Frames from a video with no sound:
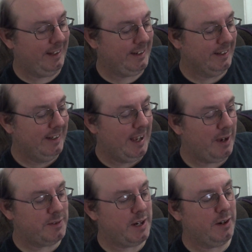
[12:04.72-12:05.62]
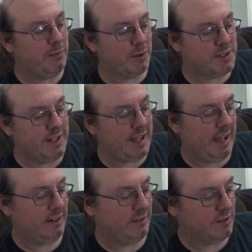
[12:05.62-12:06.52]
like, how dare you present
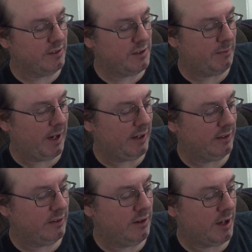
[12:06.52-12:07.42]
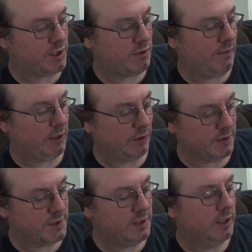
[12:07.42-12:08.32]
that to my
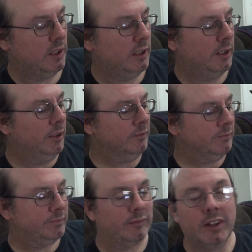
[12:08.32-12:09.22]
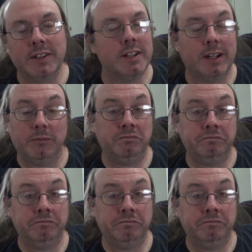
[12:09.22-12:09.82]
nostrificals? I was like,